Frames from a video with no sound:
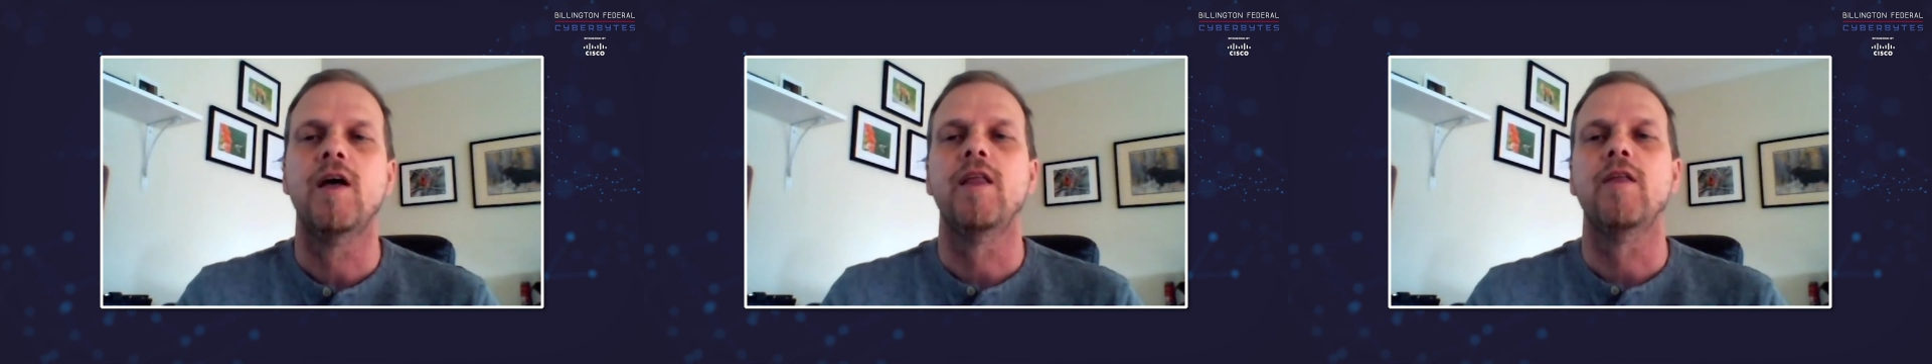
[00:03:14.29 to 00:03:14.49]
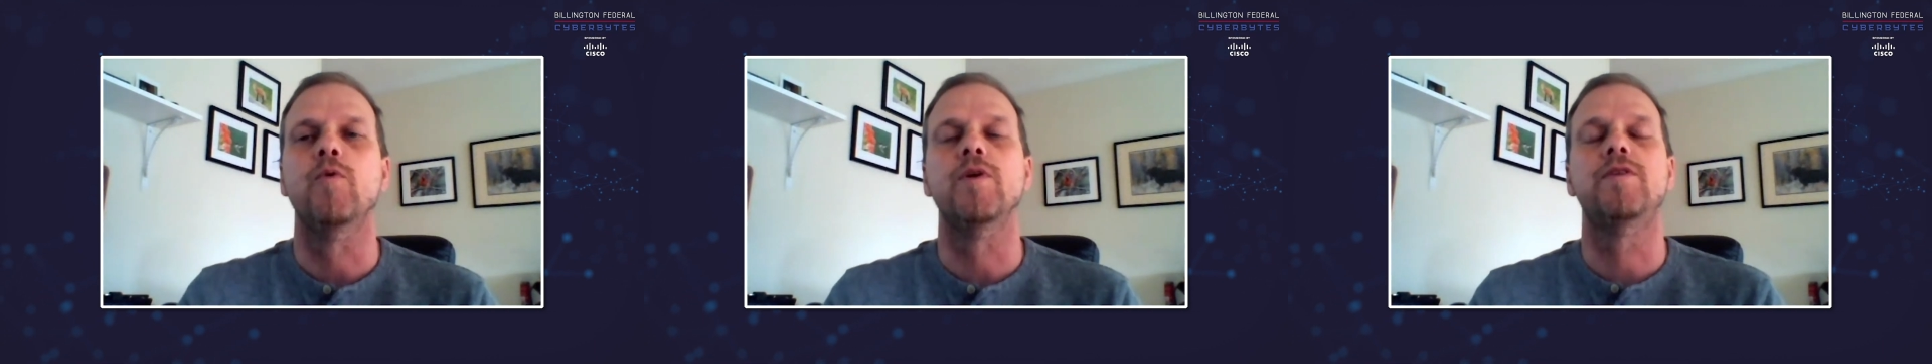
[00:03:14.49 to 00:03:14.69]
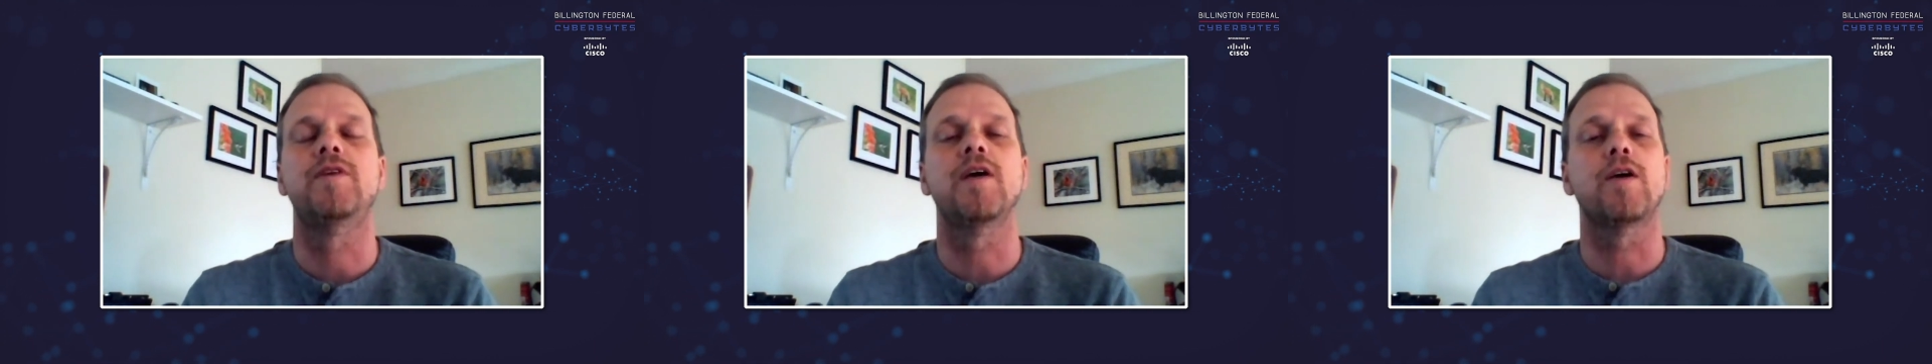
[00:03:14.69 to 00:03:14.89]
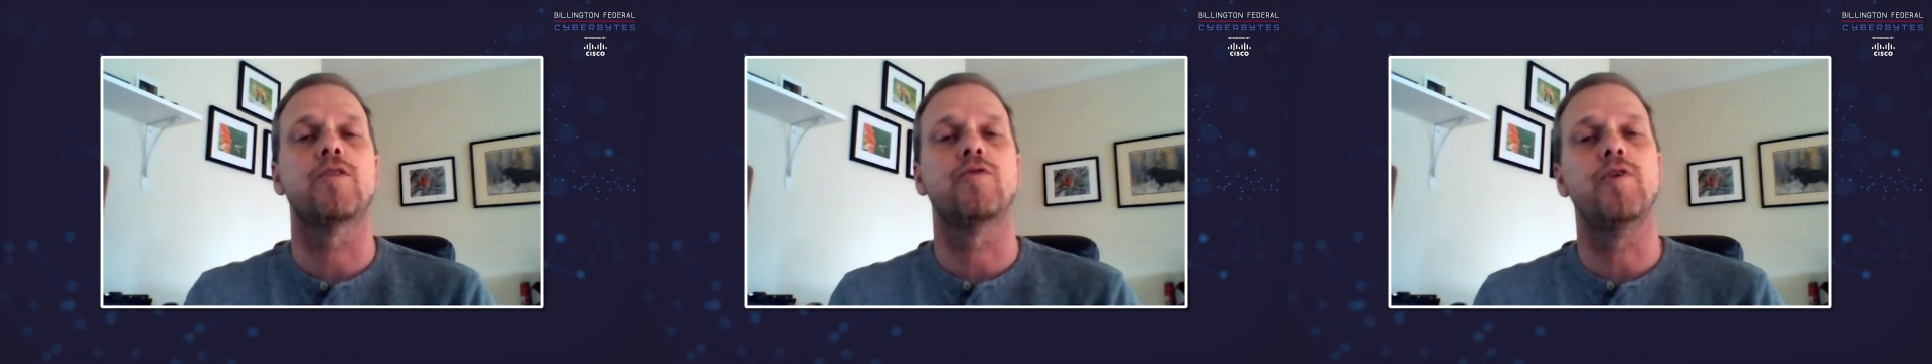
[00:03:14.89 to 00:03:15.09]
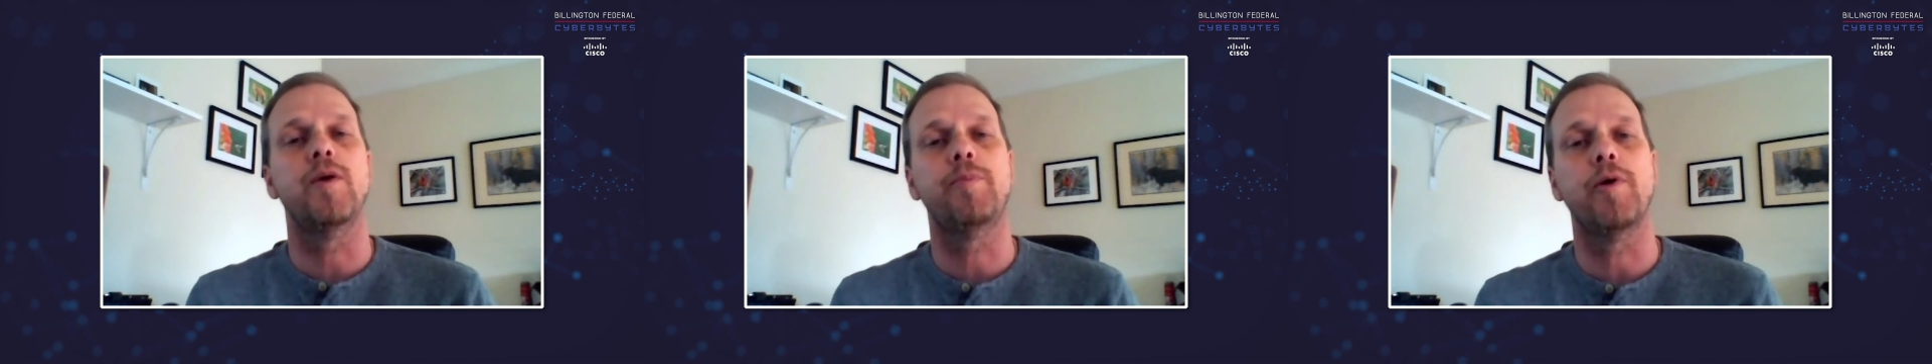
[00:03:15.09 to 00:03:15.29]
With TIC
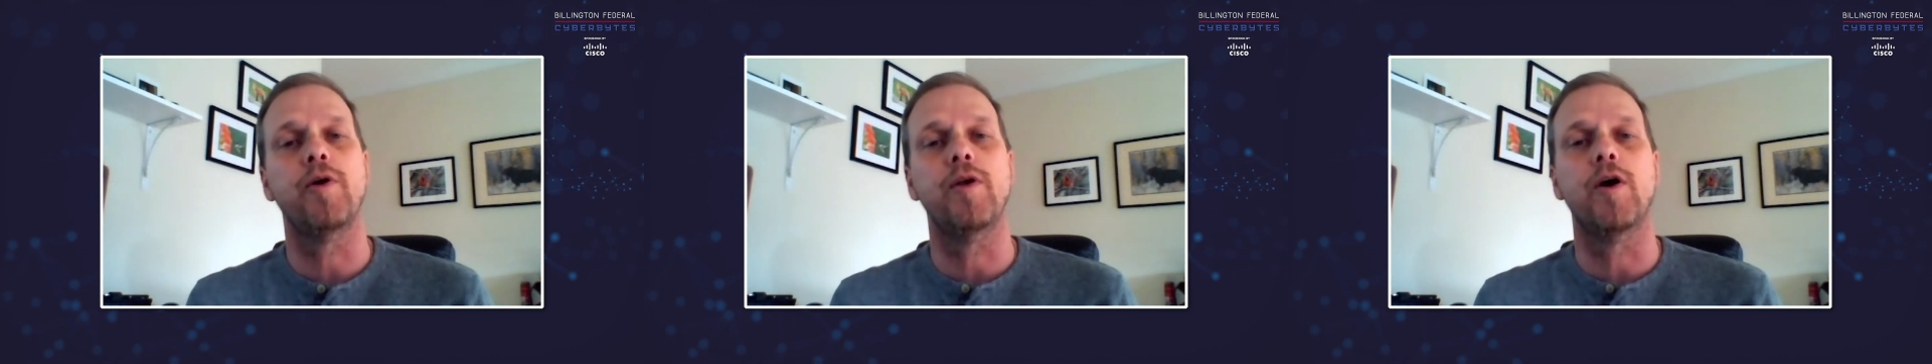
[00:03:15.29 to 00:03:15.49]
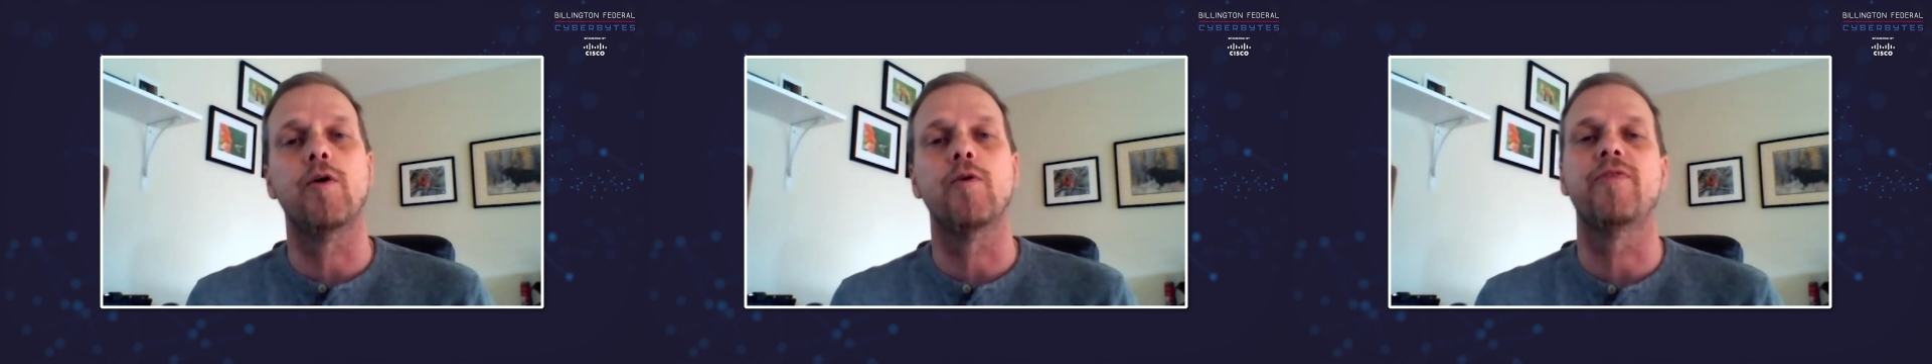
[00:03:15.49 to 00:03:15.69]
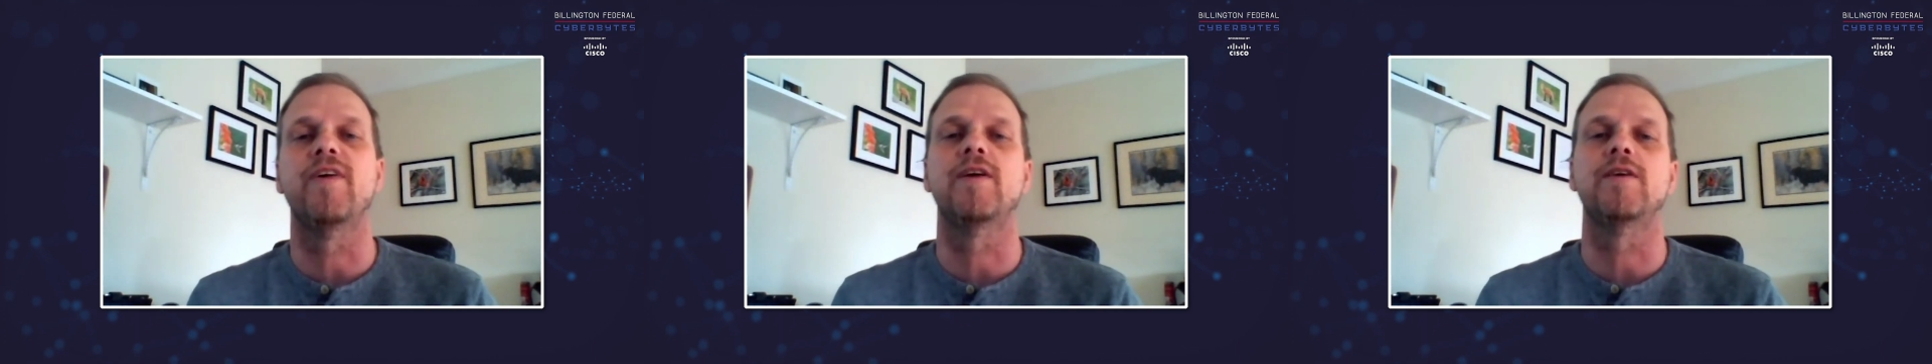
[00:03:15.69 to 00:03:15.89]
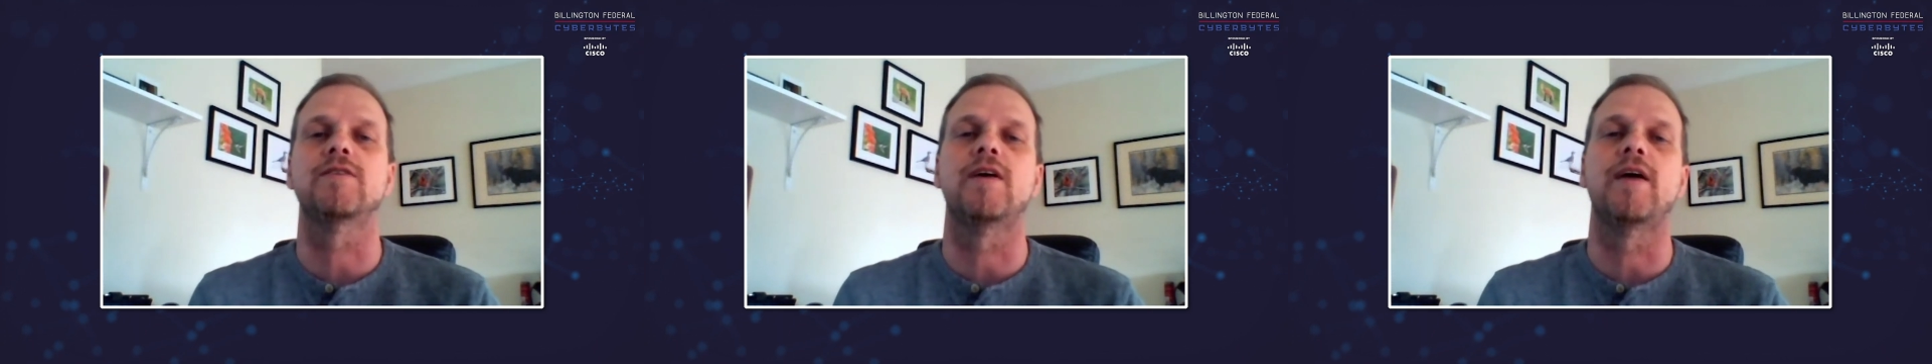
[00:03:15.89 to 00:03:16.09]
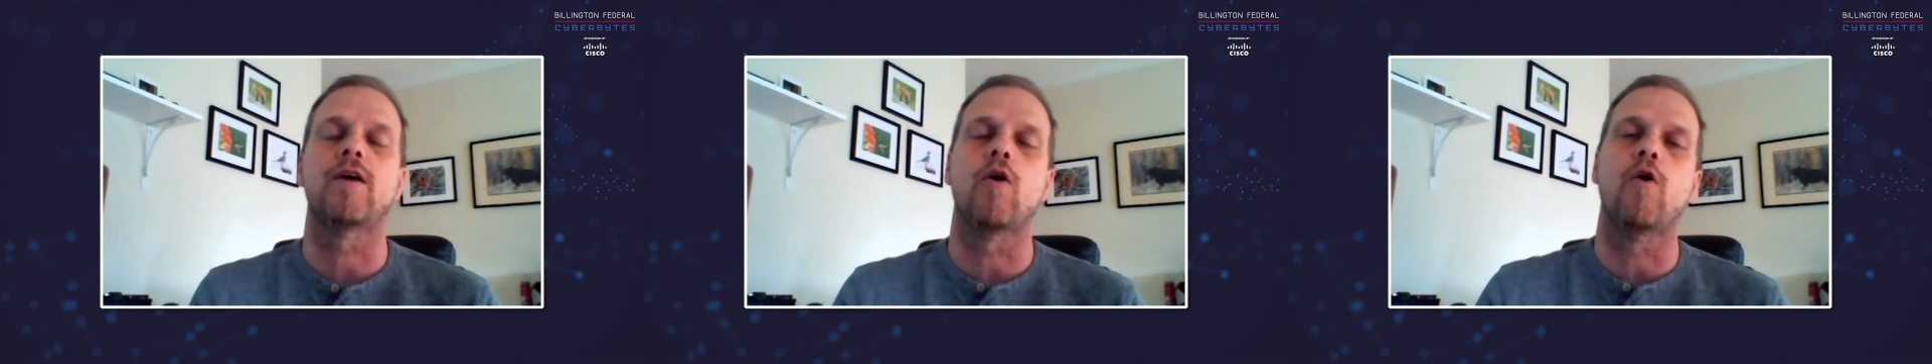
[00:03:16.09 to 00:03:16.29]
3.0, things like